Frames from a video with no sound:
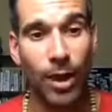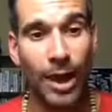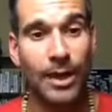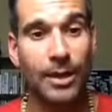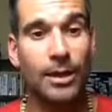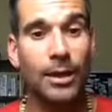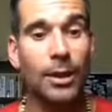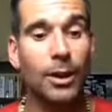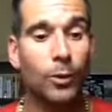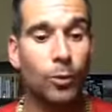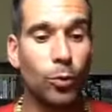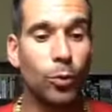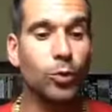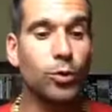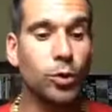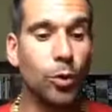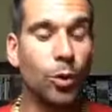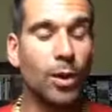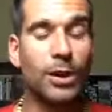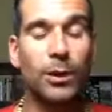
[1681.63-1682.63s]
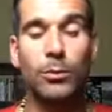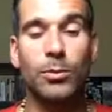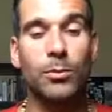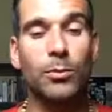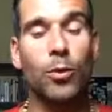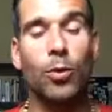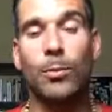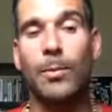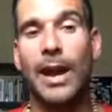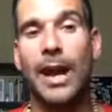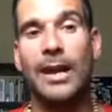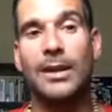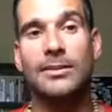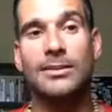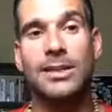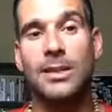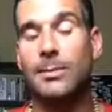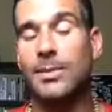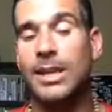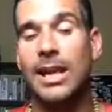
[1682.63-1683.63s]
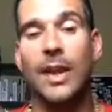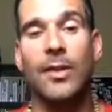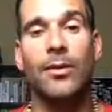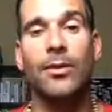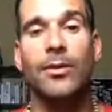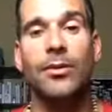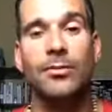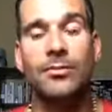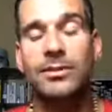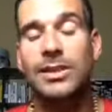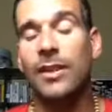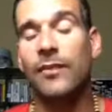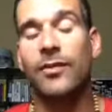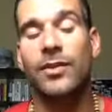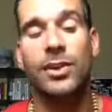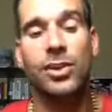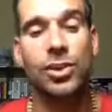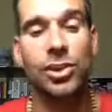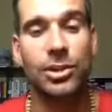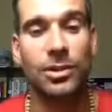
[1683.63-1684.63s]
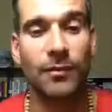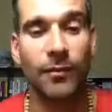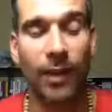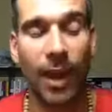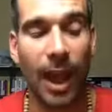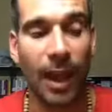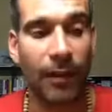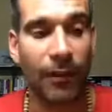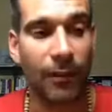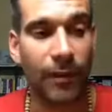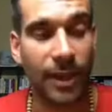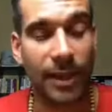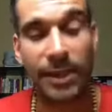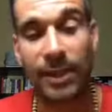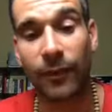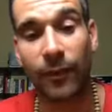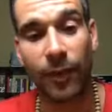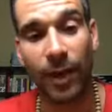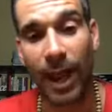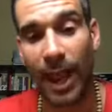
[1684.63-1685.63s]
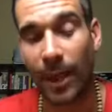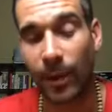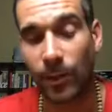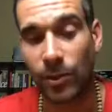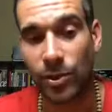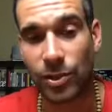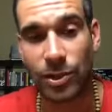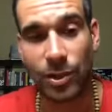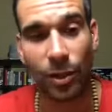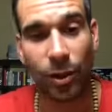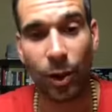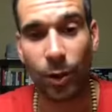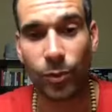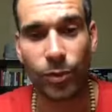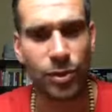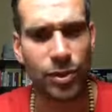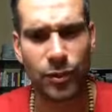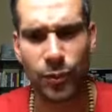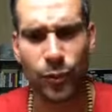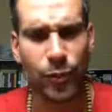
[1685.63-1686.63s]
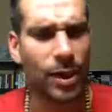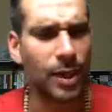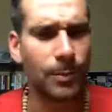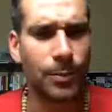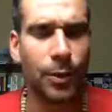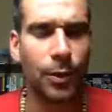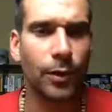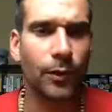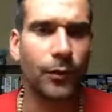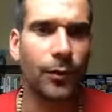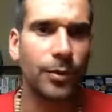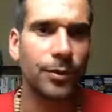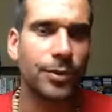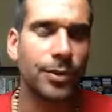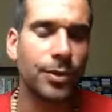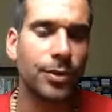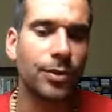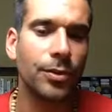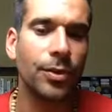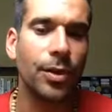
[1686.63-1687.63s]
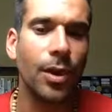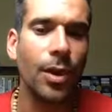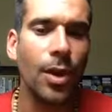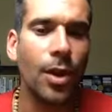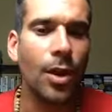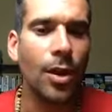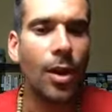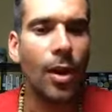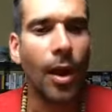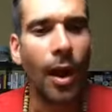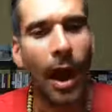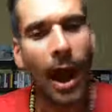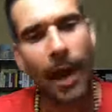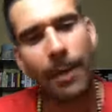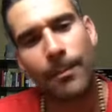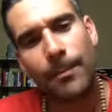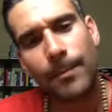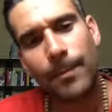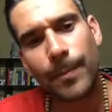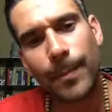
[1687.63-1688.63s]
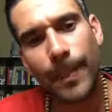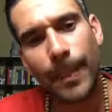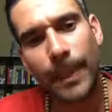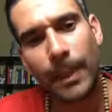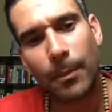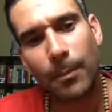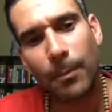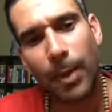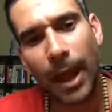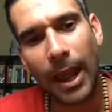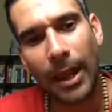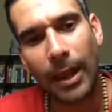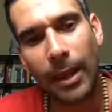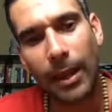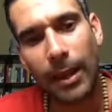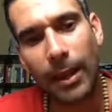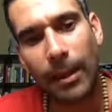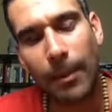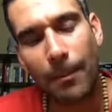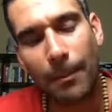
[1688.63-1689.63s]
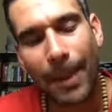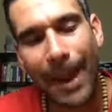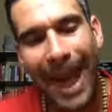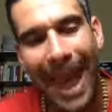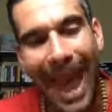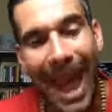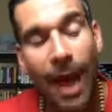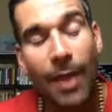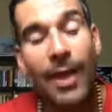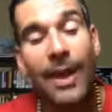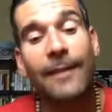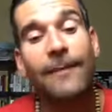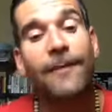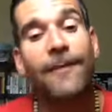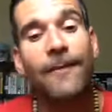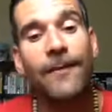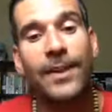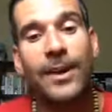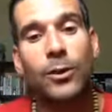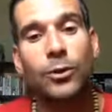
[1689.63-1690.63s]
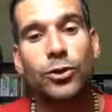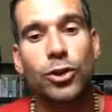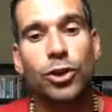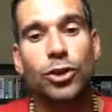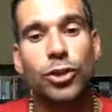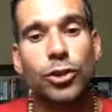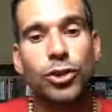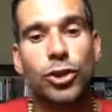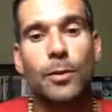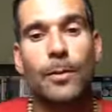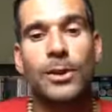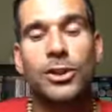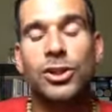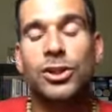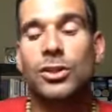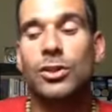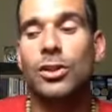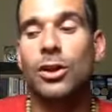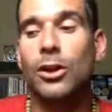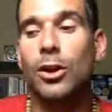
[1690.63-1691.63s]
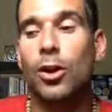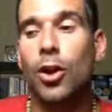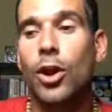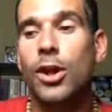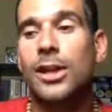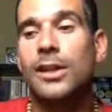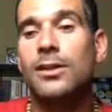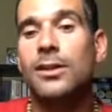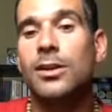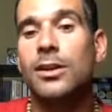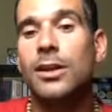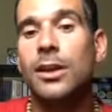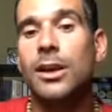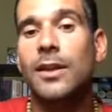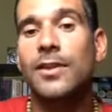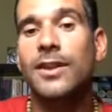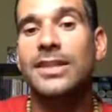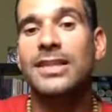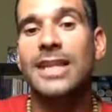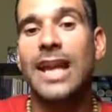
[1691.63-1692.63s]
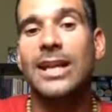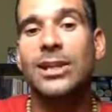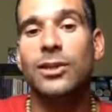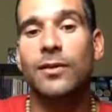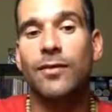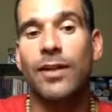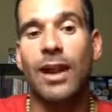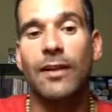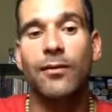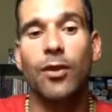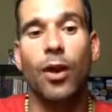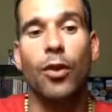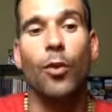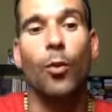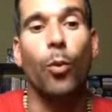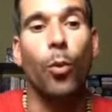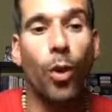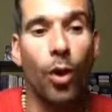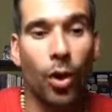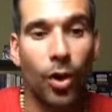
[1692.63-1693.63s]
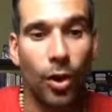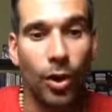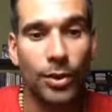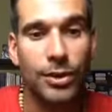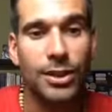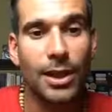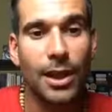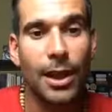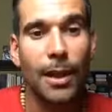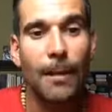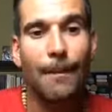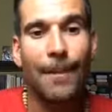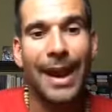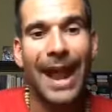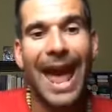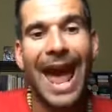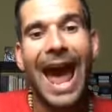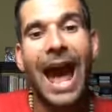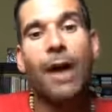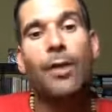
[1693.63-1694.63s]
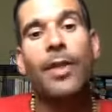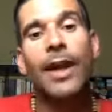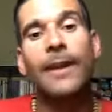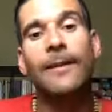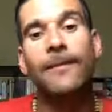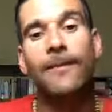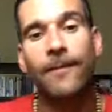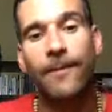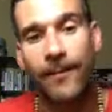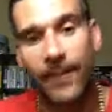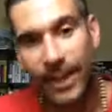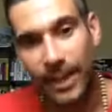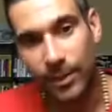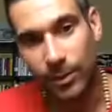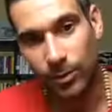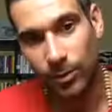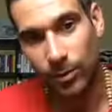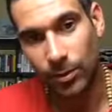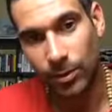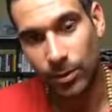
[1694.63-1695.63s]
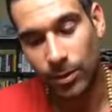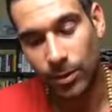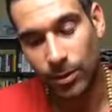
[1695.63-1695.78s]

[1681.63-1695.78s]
And we'll talk a little bit more about some other definitions of love in different languages and cultures. It's really beautiful too. But how they feel. So it's not so much learning the states of love like the words, but how they feel.